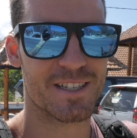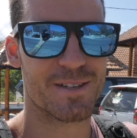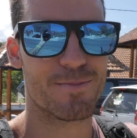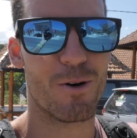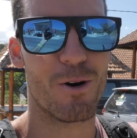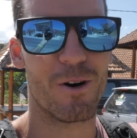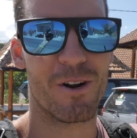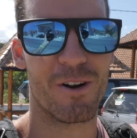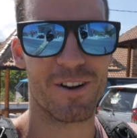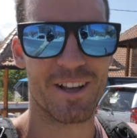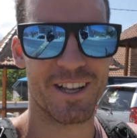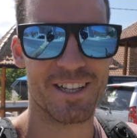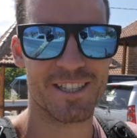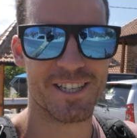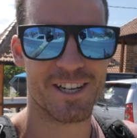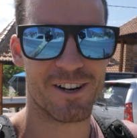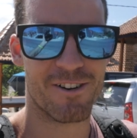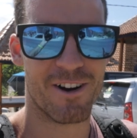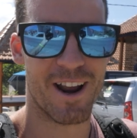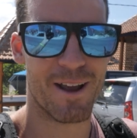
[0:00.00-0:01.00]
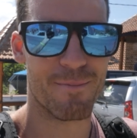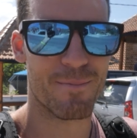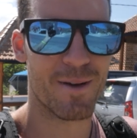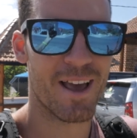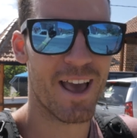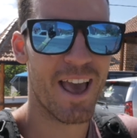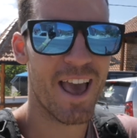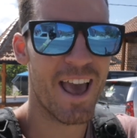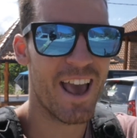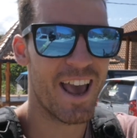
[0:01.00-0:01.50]
spot on Instagram.
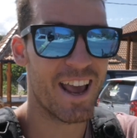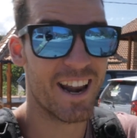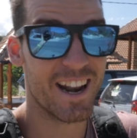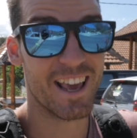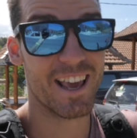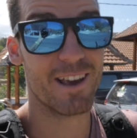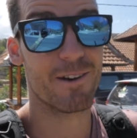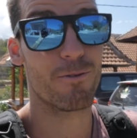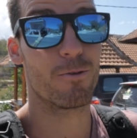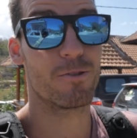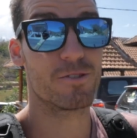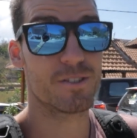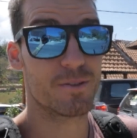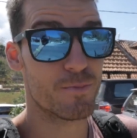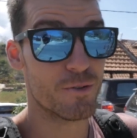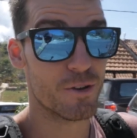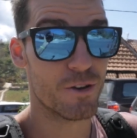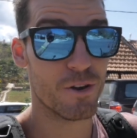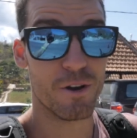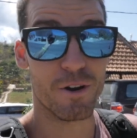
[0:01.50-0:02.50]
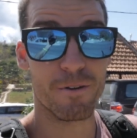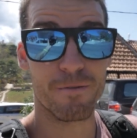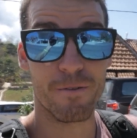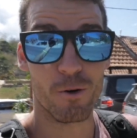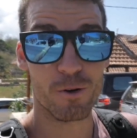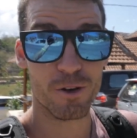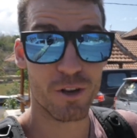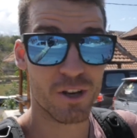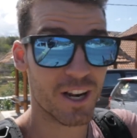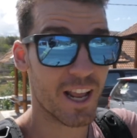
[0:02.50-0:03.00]
and it was
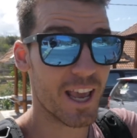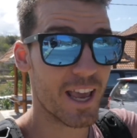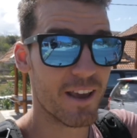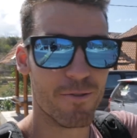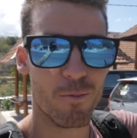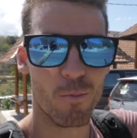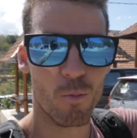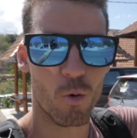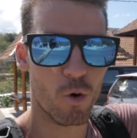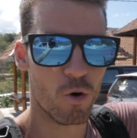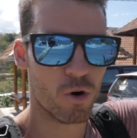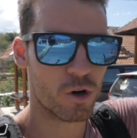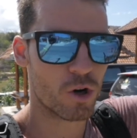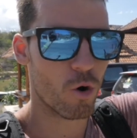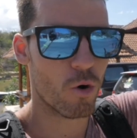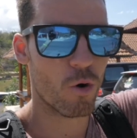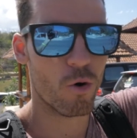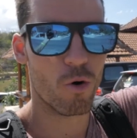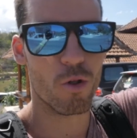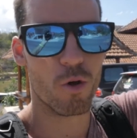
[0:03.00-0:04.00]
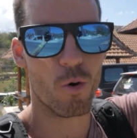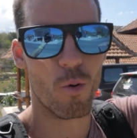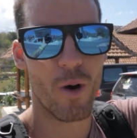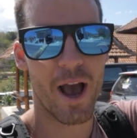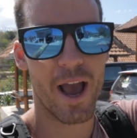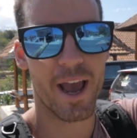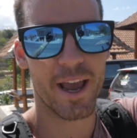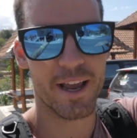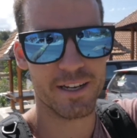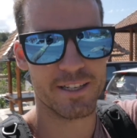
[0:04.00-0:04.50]
beautiful. You can even walk all the
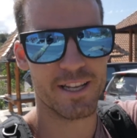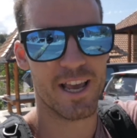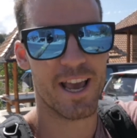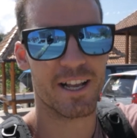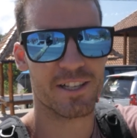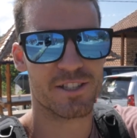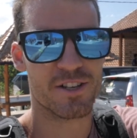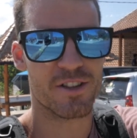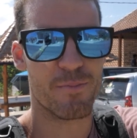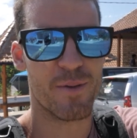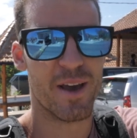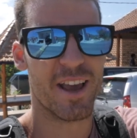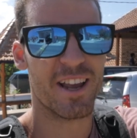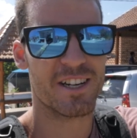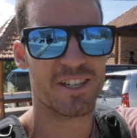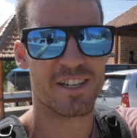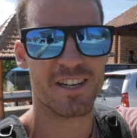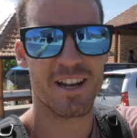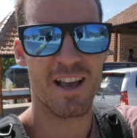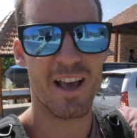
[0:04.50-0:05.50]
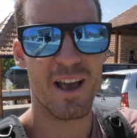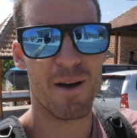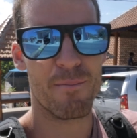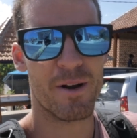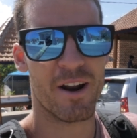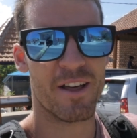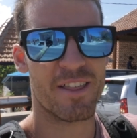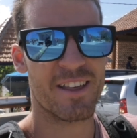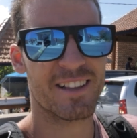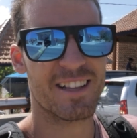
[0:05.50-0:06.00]
way down to the beach,
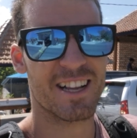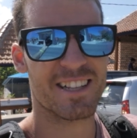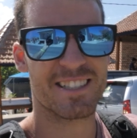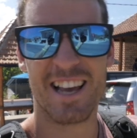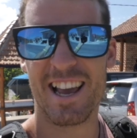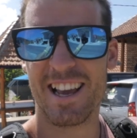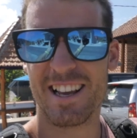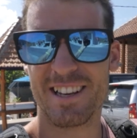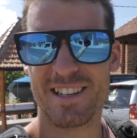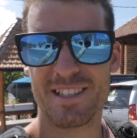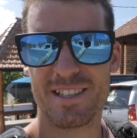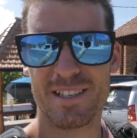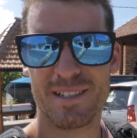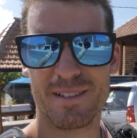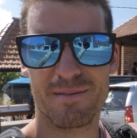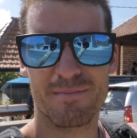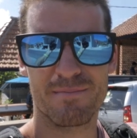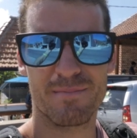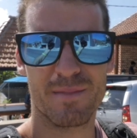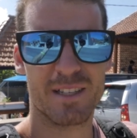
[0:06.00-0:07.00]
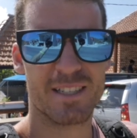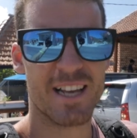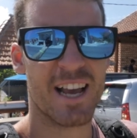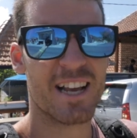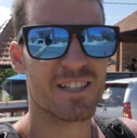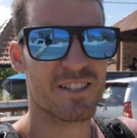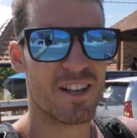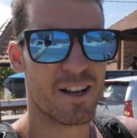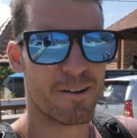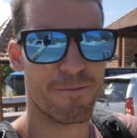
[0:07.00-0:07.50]
but I think that
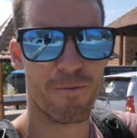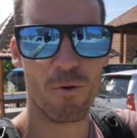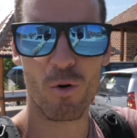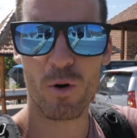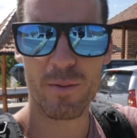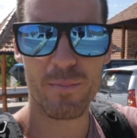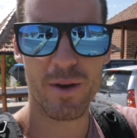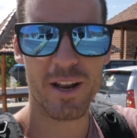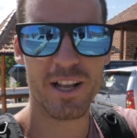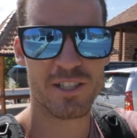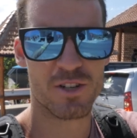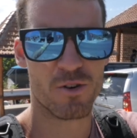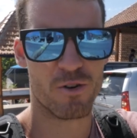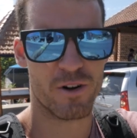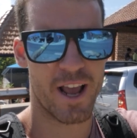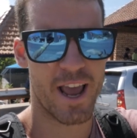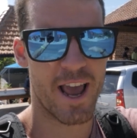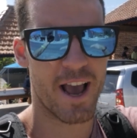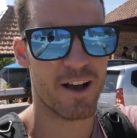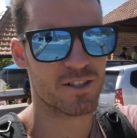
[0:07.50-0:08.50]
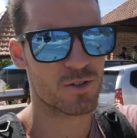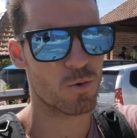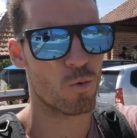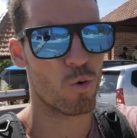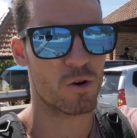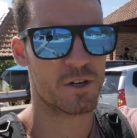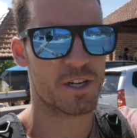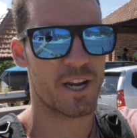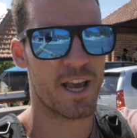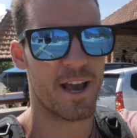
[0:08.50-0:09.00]
takes like 40 minutes or an hour to
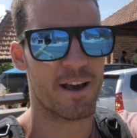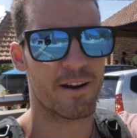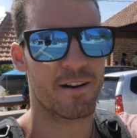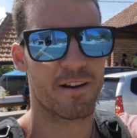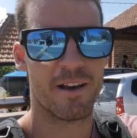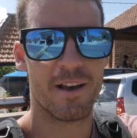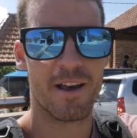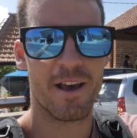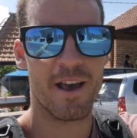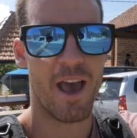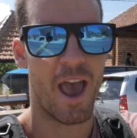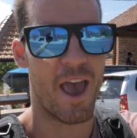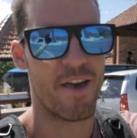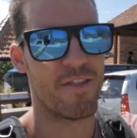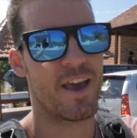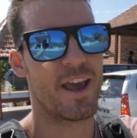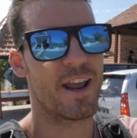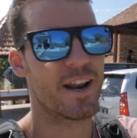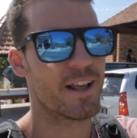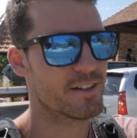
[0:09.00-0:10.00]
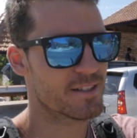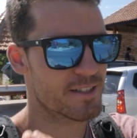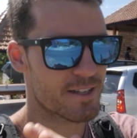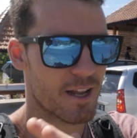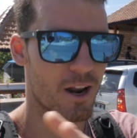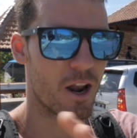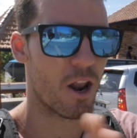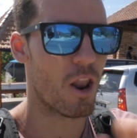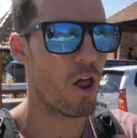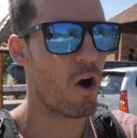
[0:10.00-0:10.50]
walk down, and then it's
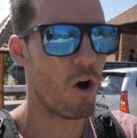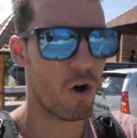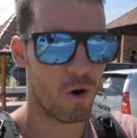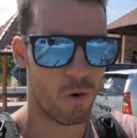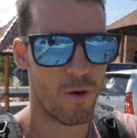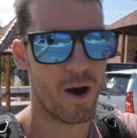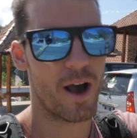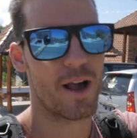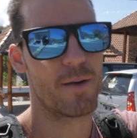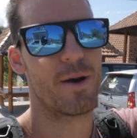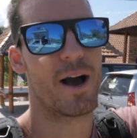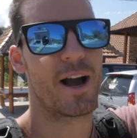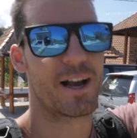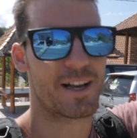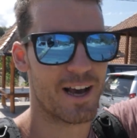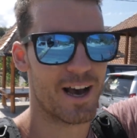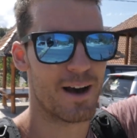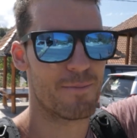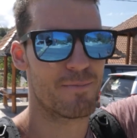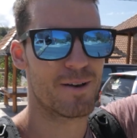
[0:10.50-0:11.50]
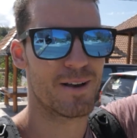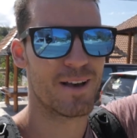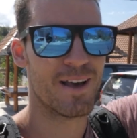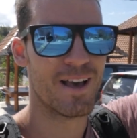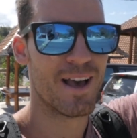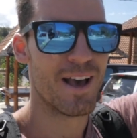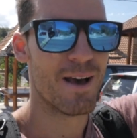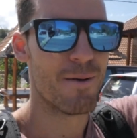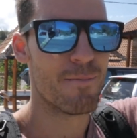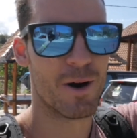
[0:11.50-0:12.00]
a long way back up.
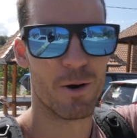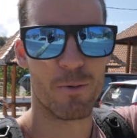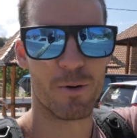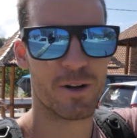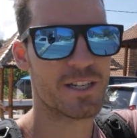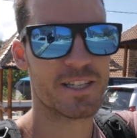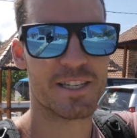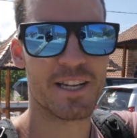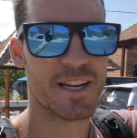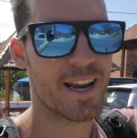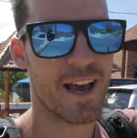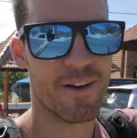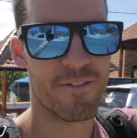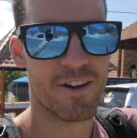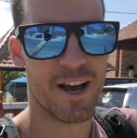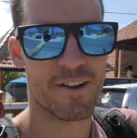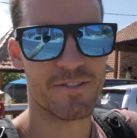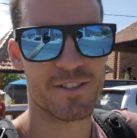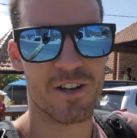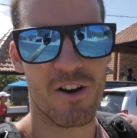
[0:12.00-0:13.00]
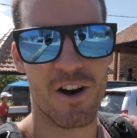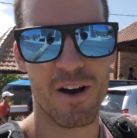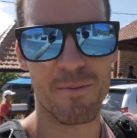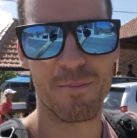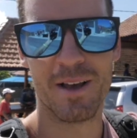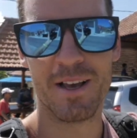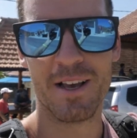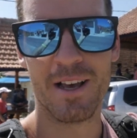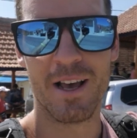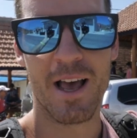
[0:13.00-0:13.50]
But we just didn't have enough
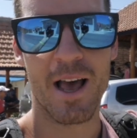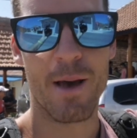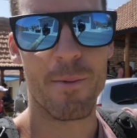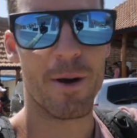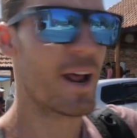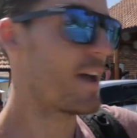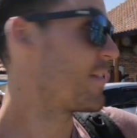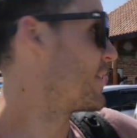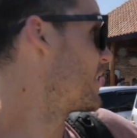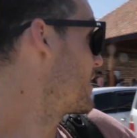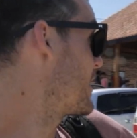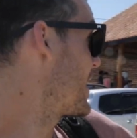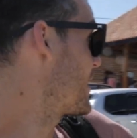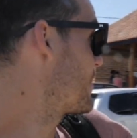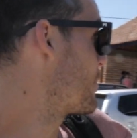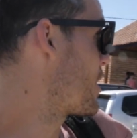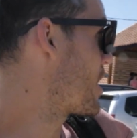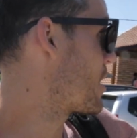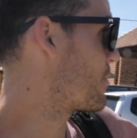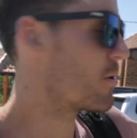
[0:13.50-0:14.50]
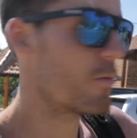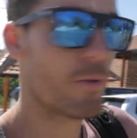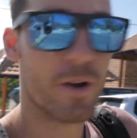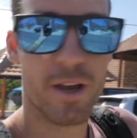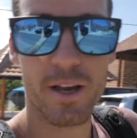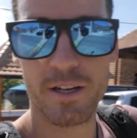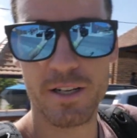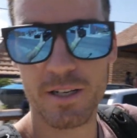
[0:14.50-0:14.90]
time. But at the moment, we're